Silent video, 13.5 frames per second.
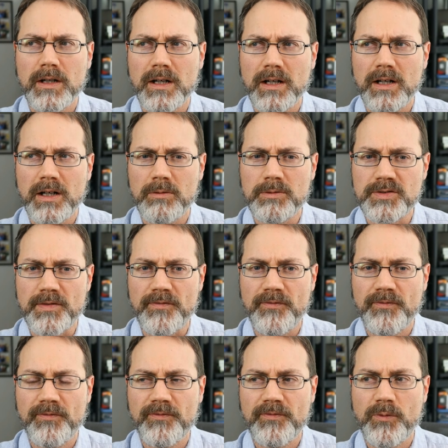Was it
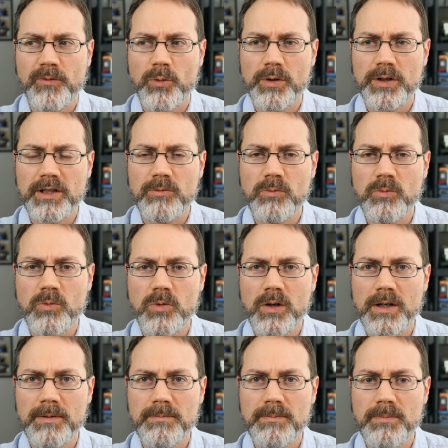
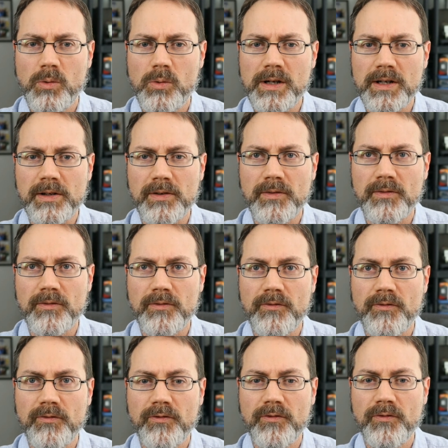
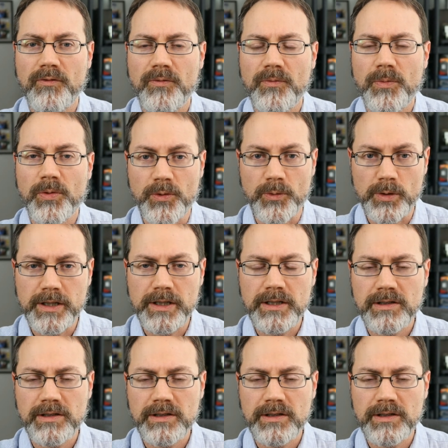41.3